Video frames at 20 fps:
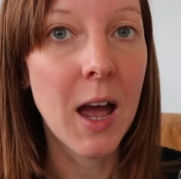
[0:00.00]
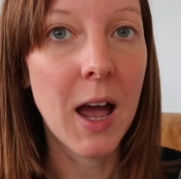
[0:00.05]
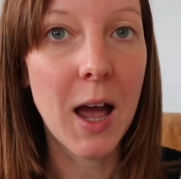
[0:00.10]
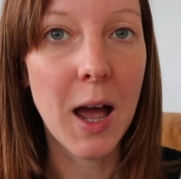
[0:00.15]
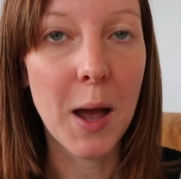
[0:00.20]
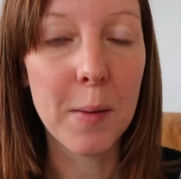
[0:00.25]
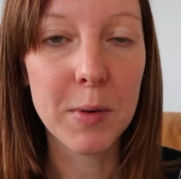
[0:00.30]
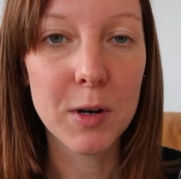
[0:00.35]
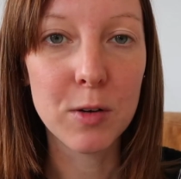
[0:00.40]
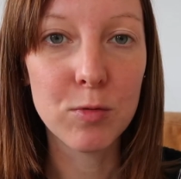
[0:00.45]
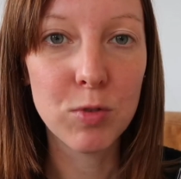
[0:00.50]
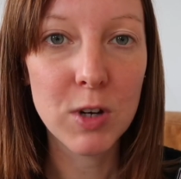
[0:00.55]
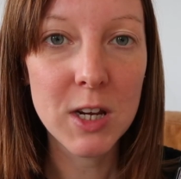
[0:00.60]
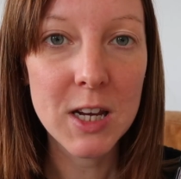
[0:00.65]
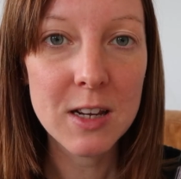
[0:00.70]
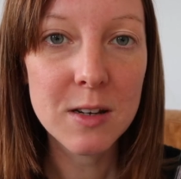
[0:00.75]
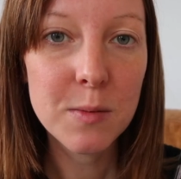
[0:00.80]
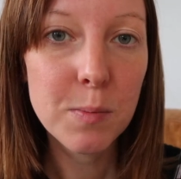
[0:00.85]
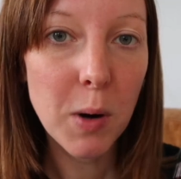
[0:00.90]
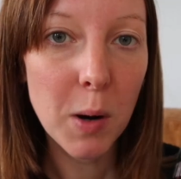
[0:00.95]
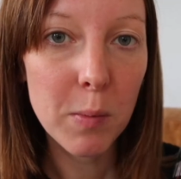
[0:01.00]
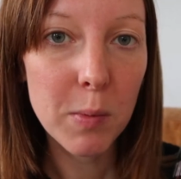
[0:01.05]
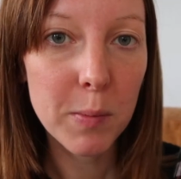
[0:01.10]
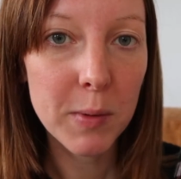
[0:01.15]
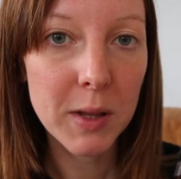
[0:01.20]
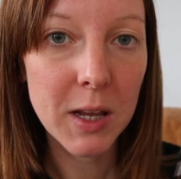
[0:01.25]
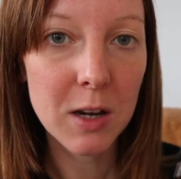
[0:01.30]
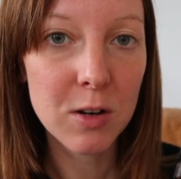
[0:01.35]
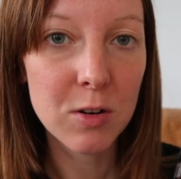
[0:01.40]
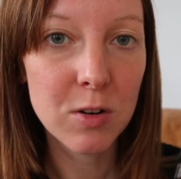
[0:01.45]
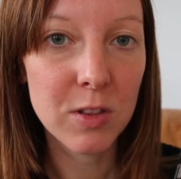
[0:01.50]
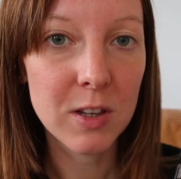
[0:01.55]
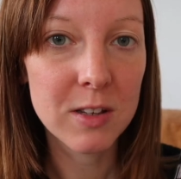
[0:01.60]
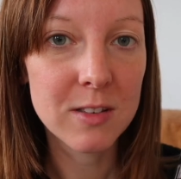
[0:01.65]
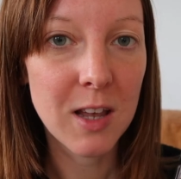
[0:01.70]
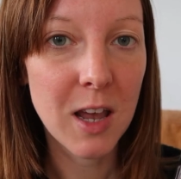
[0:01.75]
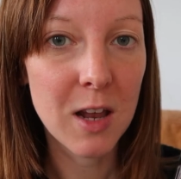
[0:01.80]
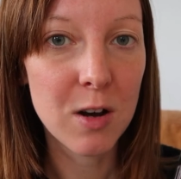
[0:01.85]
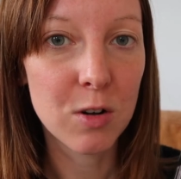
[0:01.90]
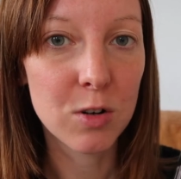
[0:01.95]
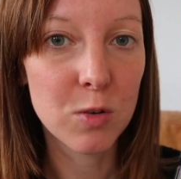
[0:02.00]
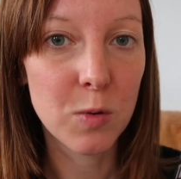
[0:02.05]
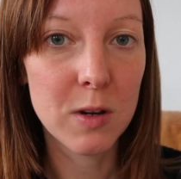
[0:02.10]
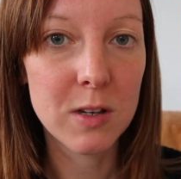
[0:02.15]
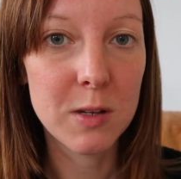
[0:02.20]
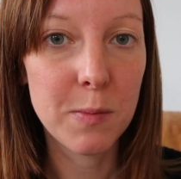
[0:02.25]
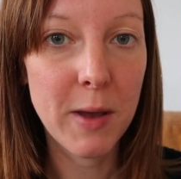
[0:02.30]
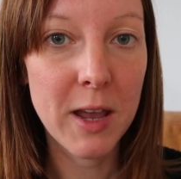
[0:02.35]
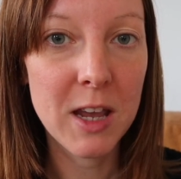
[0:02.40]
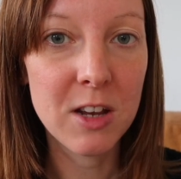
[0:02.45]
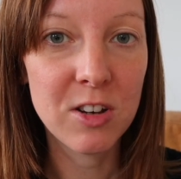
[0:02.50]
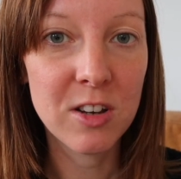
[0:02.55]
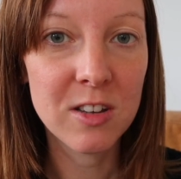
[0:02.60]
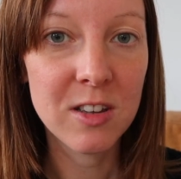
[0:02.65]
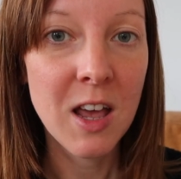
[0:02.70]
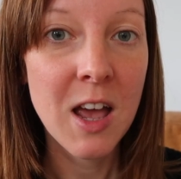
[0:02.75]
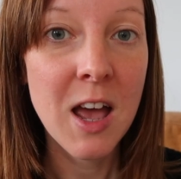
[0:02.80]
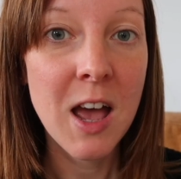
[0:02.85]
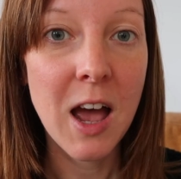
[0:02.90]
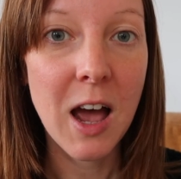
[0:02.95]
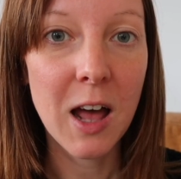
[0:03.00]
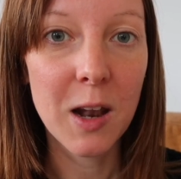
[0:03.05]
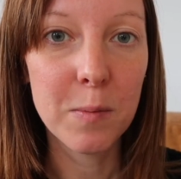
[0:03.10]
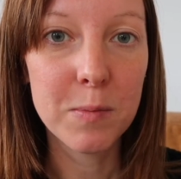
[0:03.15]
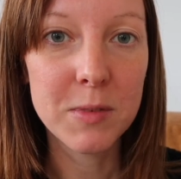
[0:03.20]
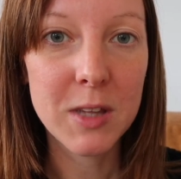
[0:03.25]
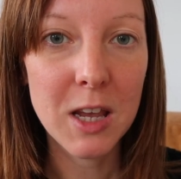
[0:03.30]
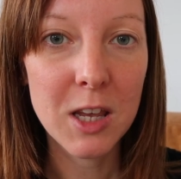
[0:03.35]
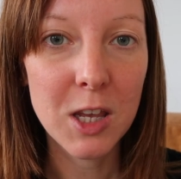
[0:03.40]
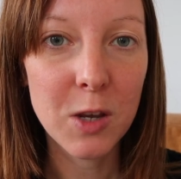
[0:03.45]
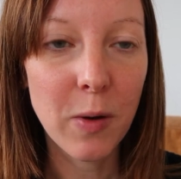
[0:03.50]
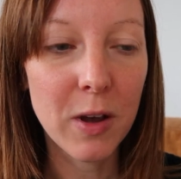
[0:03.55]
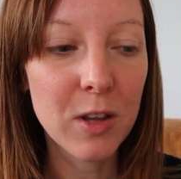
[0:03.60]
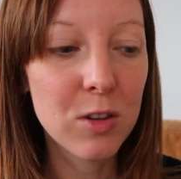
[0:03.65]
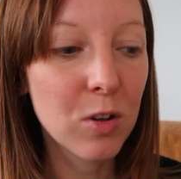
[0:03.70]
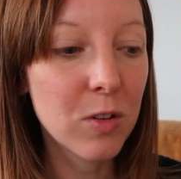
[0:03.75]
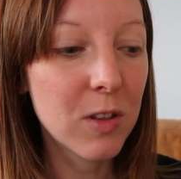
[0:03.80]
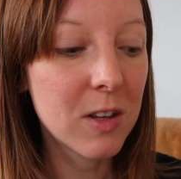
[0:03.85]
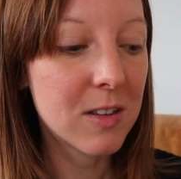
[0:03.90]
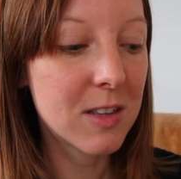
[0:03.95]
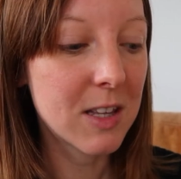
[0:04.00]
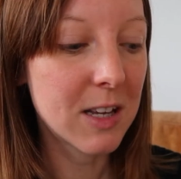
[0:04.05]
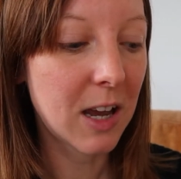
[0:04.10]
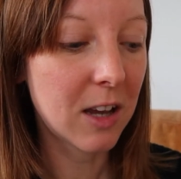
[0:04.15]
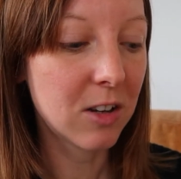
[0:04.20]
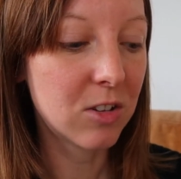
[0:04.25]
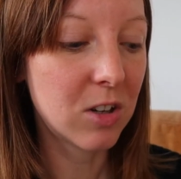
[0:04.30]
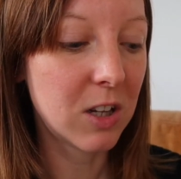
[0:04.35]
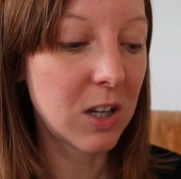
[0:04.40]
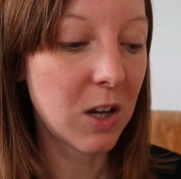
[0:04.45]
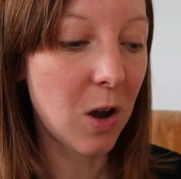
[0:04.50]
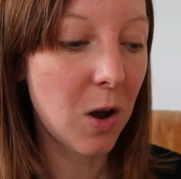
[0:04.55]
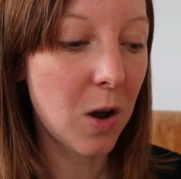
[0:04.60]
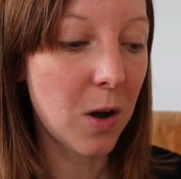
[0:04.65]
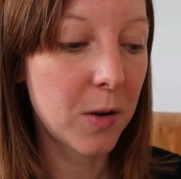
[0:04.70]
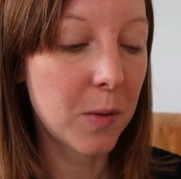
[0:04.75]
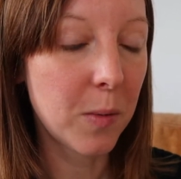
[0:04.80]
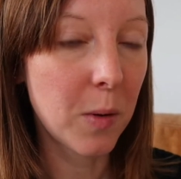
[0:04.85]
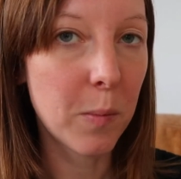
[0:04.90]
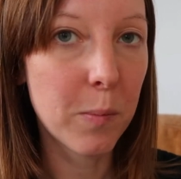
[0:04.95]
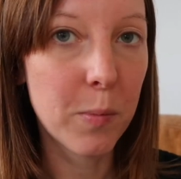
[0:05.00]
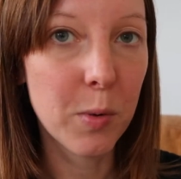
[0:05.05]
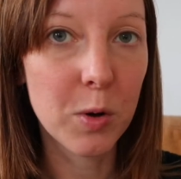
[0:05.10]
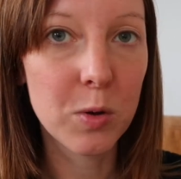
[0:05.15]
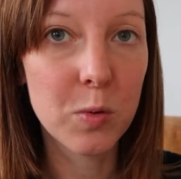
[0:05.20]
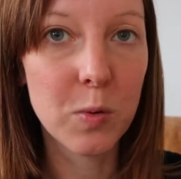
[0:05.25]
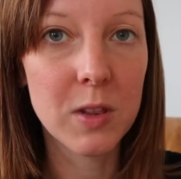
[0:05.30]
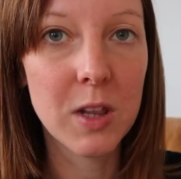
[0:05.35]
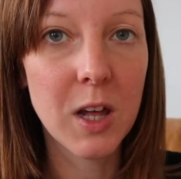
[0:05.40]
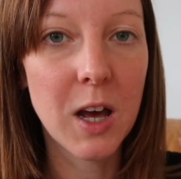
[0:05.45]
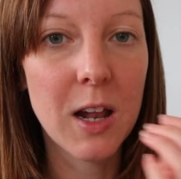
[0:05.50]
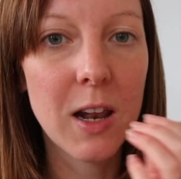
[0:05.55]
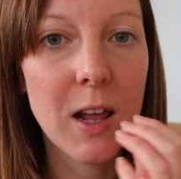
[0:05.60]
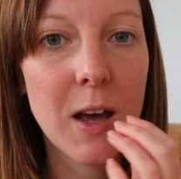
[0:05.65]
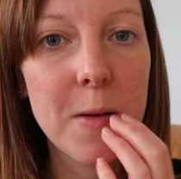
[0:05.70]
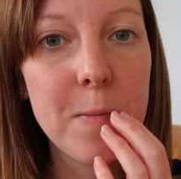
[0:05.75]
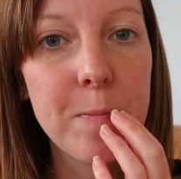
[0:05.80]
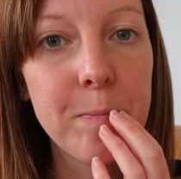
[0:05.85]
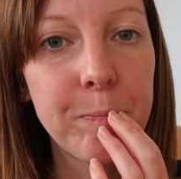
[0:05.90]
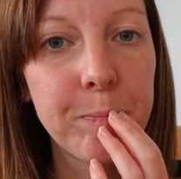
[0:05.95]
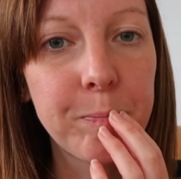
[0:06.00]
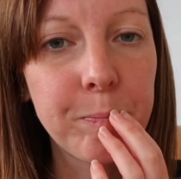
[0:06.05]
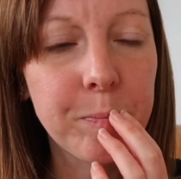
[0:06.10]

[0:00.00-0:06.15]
I'm going to read probably another 10 or 20 pages. I'll update you. I saw this thing actually on Books with Lala.